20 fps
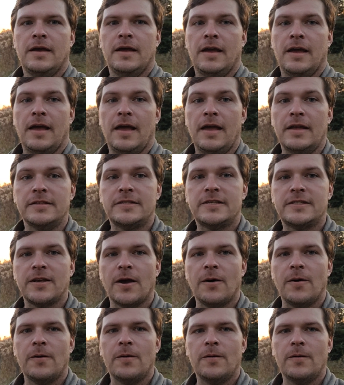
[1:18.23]
And
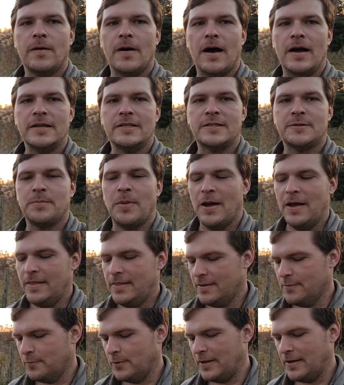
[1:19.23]
so I
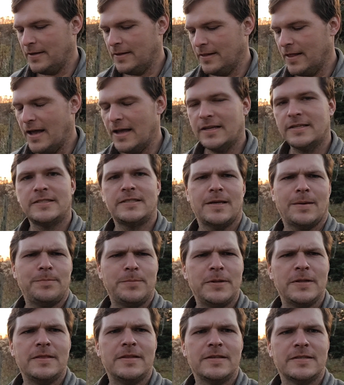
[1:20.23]
spun the wheel. I
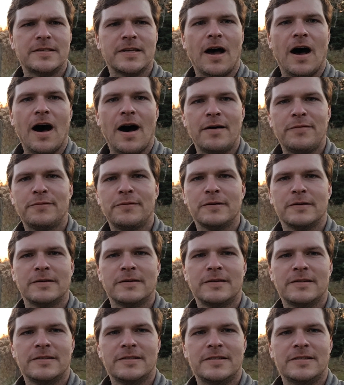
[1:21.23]
accepted this offer,
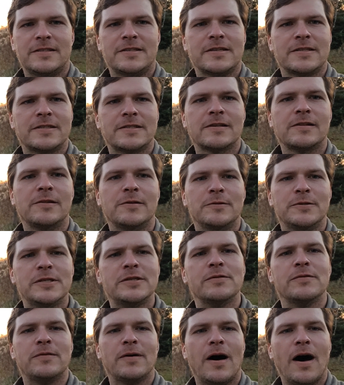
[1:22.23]
this
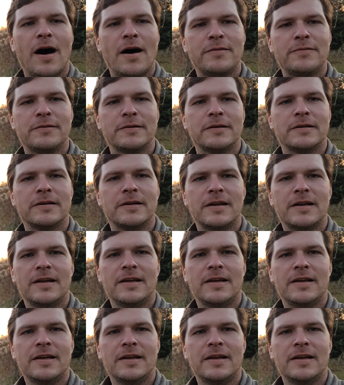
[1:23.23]
exclusive offer.